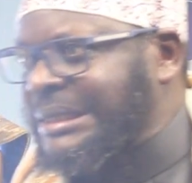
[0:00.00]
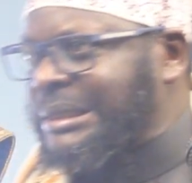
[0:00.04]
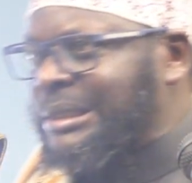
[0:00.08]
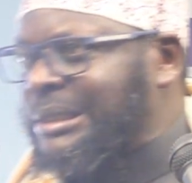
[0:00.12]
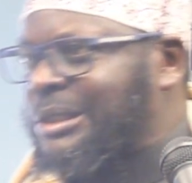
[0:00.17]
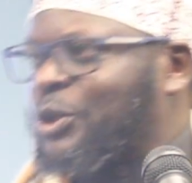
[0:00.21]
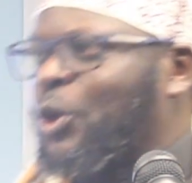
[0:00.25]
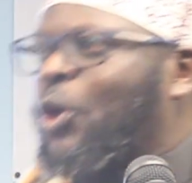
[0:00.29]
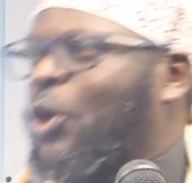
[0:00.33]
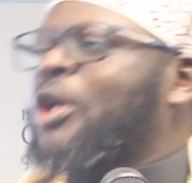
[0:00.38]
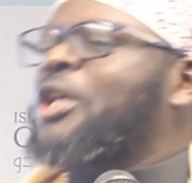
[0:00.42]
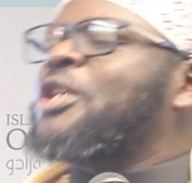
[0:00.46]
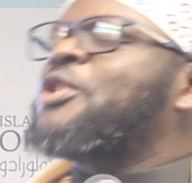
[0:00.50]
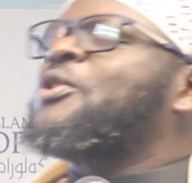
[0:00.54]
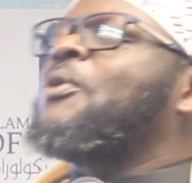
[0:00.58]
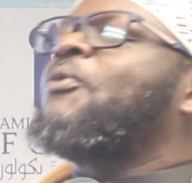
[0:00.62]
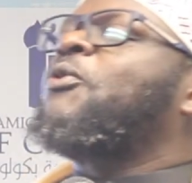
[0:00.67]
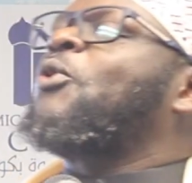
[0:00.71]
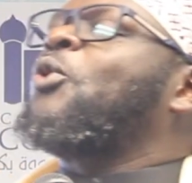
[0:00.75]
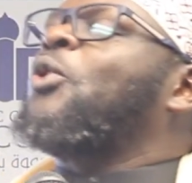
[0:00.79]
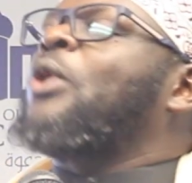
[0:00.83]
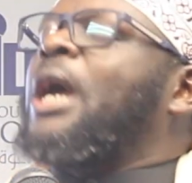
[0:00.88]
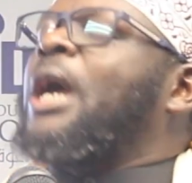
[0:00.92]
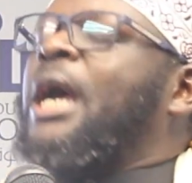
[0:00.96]
stories of
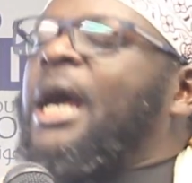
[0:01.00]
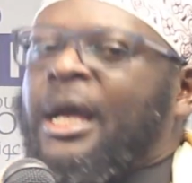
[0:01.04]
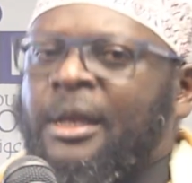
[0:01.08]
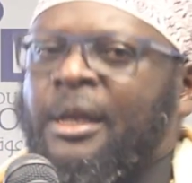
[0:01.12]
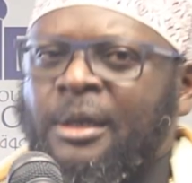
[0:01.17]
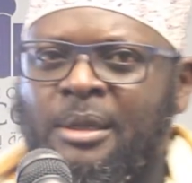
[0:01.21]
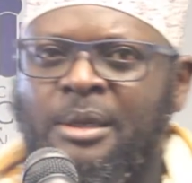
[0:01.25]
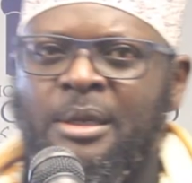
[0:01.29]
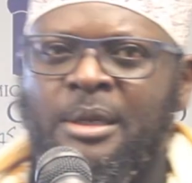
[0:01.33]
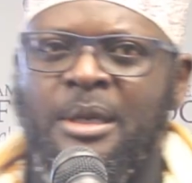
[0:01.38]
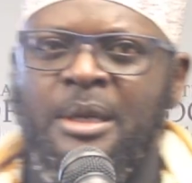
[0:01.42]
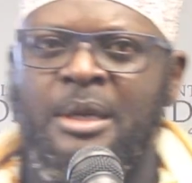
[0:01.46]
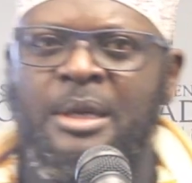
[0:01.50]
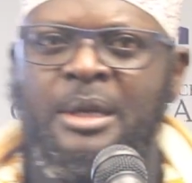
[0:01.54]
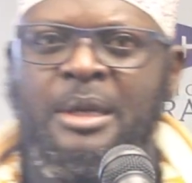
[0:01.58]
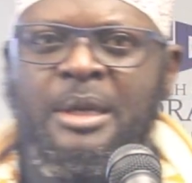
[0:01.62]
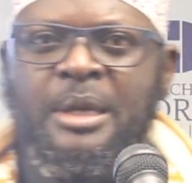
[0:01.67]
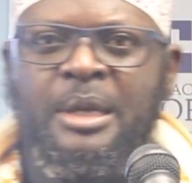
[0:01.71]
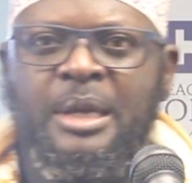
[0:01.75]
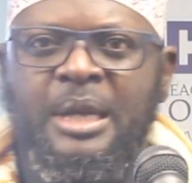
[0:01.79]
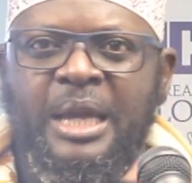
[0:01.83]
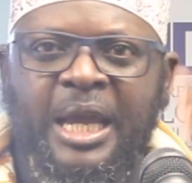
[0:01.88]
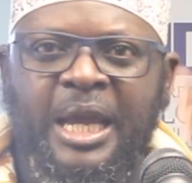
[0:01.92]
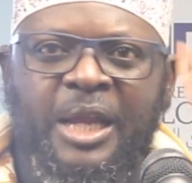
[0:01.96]
Quran
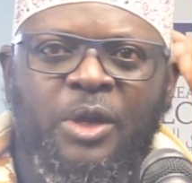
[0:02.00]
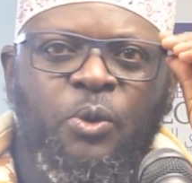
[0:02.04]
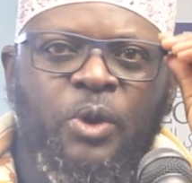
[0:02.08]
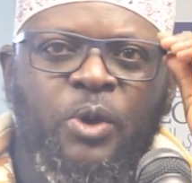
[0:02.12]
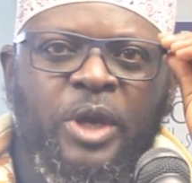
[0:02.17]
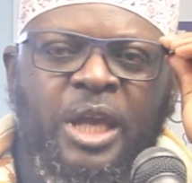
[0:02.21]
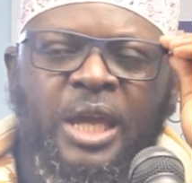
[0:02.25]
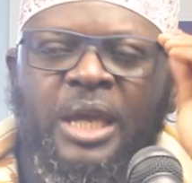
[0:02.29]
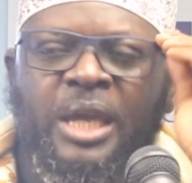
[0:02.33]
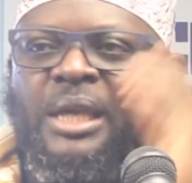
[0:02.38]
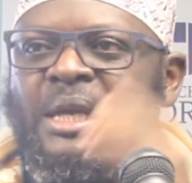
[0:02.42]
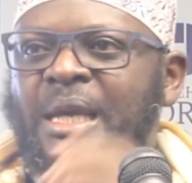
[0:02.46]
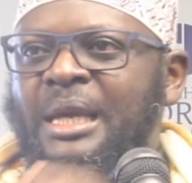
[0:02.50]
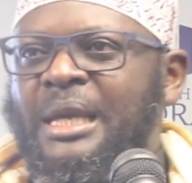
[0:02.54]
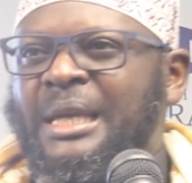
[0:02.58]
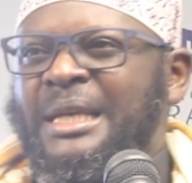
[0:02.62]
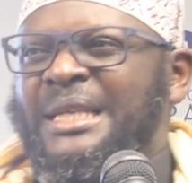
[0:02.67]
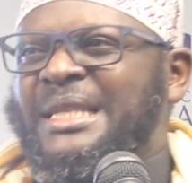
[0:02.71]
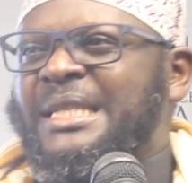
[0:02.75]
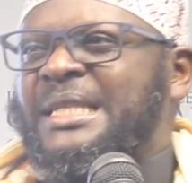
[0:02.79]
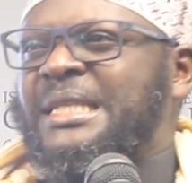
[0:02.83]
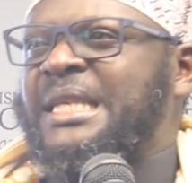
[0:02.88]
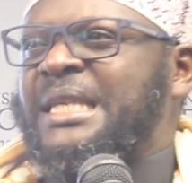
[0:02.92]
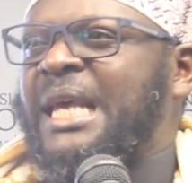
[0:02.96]
and we
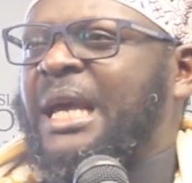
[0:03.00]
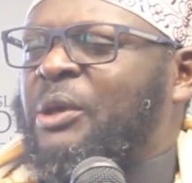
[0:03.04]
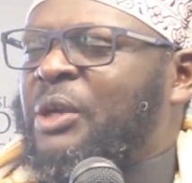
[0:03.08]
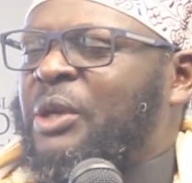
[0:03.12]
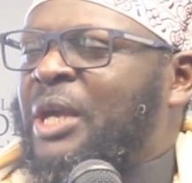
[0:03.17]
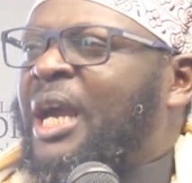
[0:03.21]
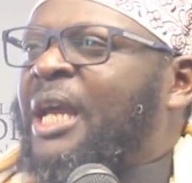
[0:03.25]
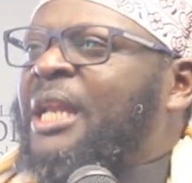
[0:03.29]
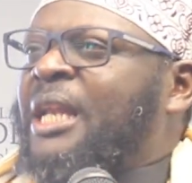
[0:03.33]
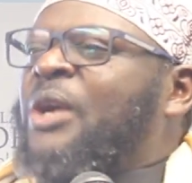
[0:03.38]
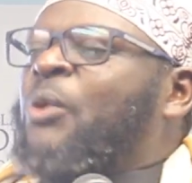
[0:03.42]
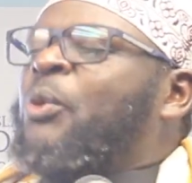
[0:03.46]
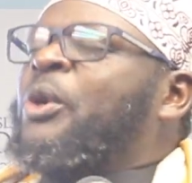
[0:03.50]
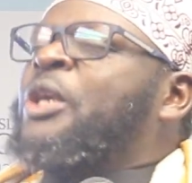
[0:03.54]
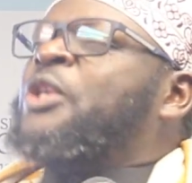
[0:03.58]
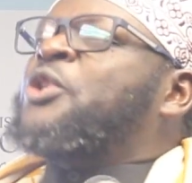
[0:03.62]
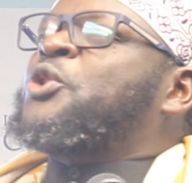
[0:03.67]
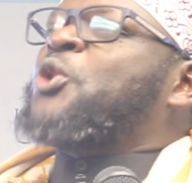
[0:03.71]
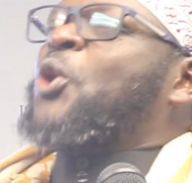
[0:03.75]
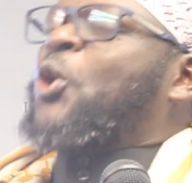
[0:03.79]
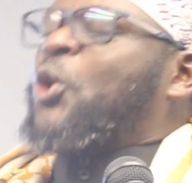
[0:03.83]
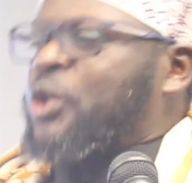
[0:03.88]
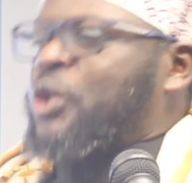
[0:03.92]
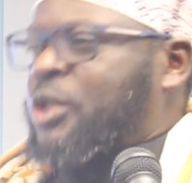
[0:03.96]
yani we
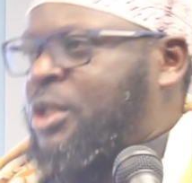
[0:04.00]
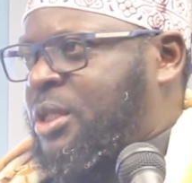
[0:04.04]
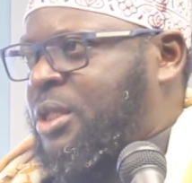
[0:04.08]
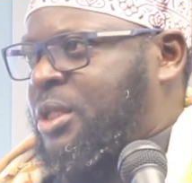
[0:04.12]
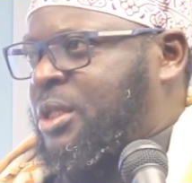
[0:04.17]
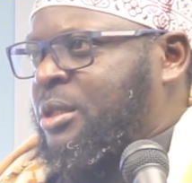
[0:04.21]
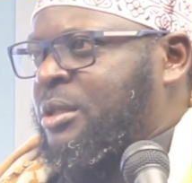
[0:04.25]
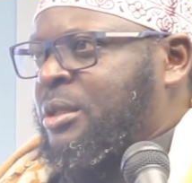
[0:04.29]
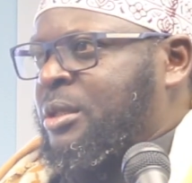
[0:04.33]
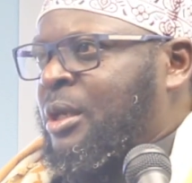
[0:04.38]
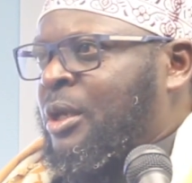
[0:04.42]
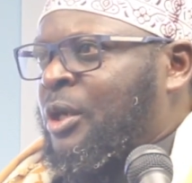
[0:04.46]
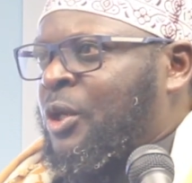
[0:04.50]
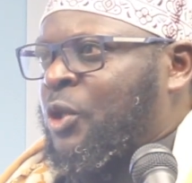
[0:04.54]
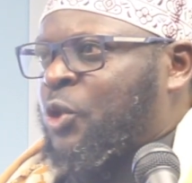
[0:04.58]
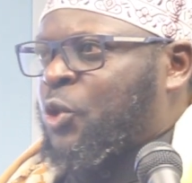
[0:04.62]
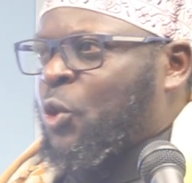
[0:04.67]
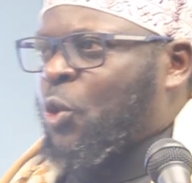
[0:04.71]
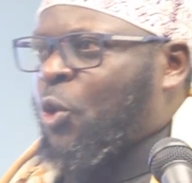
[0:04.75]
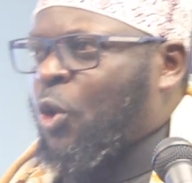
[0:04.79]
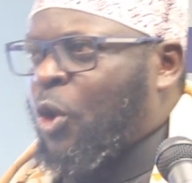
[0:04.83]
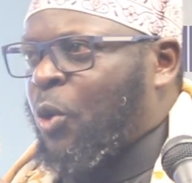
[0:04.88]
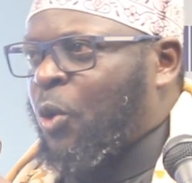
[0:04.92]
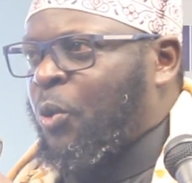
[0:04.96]
chose
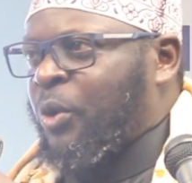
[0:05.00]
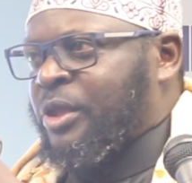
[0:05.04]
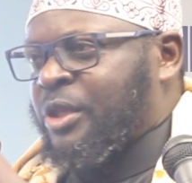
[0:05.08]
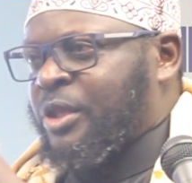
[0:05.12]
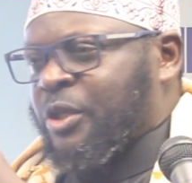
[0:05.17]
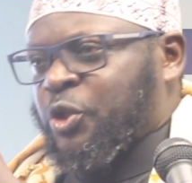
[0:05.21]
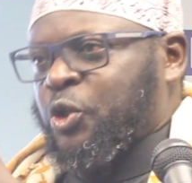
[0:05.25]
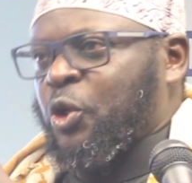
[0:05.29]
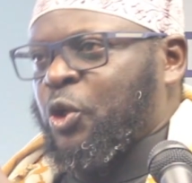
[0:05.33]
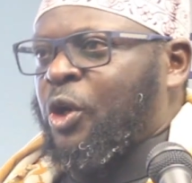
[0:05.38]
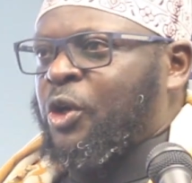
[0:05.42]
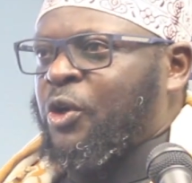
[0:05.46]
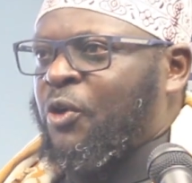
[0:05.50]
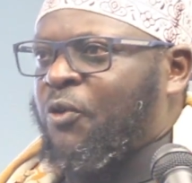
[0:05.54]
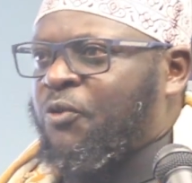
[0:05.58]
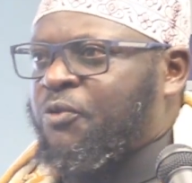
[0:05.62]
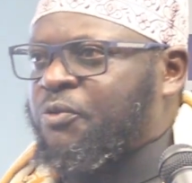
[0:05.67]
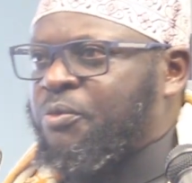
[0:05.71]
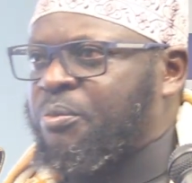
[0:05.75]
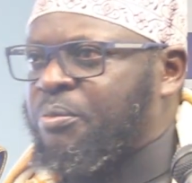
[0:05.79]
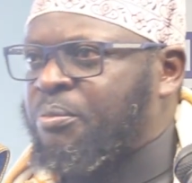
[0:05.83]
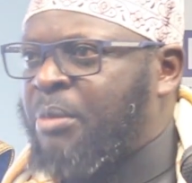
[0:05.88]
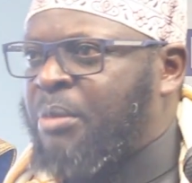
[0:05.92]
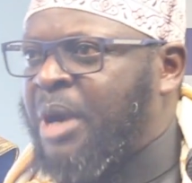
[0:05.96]
to go with the story of
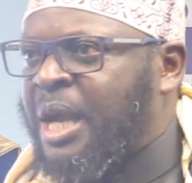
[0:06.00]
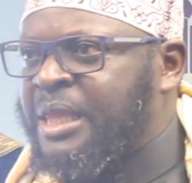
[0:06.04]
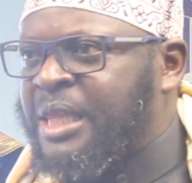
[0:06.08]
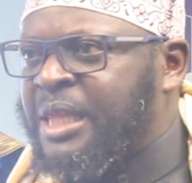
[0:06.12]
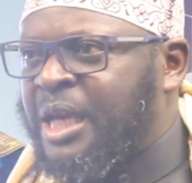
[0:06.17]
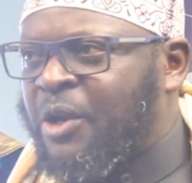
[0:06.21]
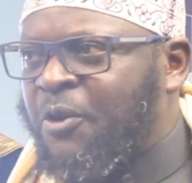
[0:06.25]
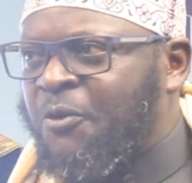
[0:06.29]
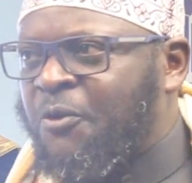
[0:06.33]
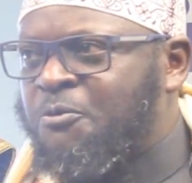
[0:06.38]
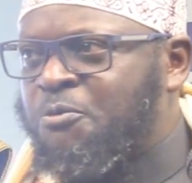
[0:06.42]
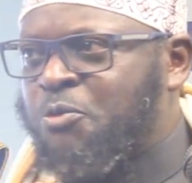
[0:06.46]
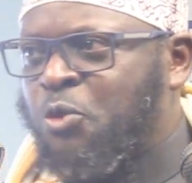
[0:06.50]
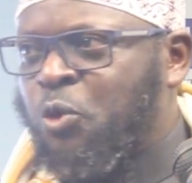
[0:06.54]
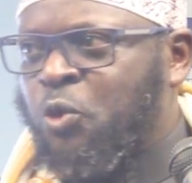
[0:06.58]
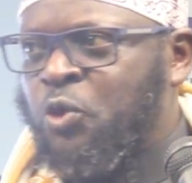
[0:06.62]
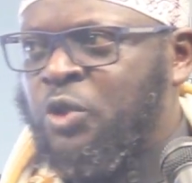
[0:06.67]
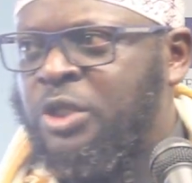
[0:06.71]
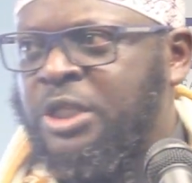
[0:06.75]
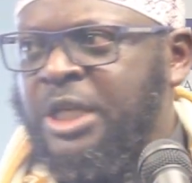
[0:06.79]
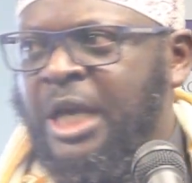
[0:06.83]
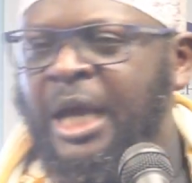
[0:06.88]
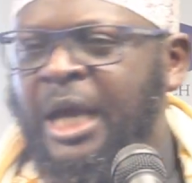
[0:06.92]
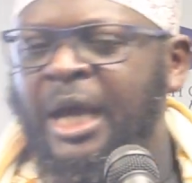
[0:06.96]
mother of
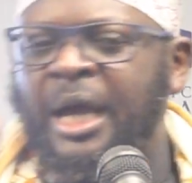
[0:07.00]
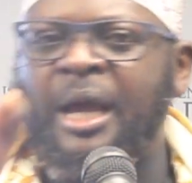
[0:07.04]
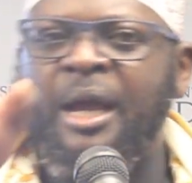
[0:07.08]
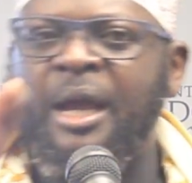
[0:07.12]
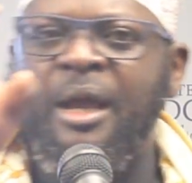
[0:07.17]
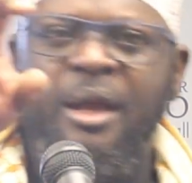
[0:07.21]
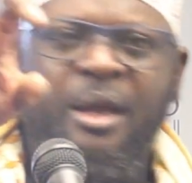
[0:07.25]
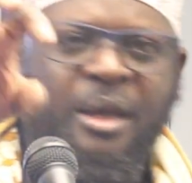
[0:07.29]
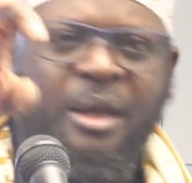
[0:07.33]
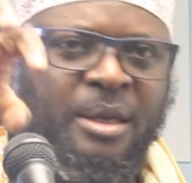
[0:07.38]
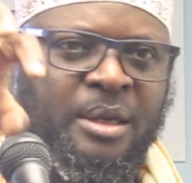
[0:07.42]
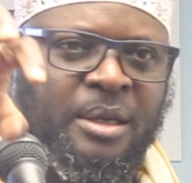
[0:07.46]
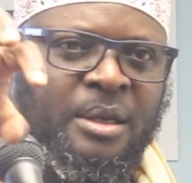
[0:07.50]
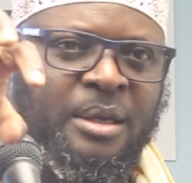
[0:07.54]
Musa